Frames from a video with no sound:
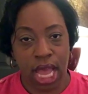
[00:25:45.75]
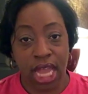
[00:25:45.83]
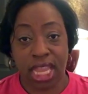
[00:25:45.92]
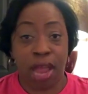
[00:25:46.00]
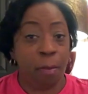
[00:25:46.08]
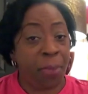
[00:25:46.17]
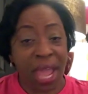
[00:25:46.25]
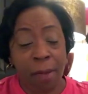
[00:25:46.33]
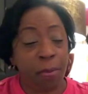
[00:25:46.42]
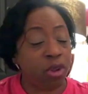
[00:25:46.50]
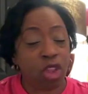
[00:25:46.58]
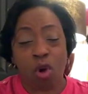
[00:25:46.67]
that
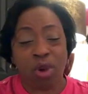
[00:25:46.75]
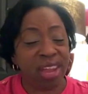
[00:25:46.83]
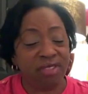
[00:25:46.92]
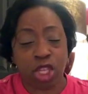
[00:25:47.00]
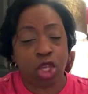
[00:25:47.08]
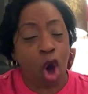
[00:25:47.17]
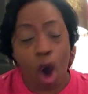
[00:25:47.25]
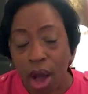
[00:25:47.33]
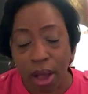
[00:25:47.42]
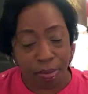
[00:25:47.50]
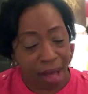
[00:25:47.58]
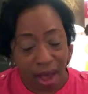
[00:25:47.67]
people don't even
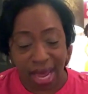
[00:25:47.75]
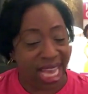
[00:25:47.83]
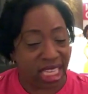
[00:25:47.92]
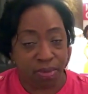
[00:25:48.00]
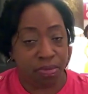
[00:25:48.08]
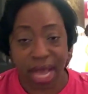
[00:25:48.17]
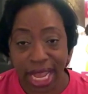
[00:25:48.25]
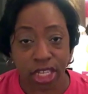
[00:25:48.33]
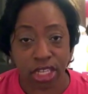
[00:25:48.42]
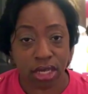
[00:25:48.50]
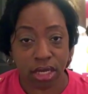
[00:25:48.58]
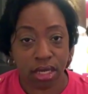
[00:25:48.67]
talk about as much.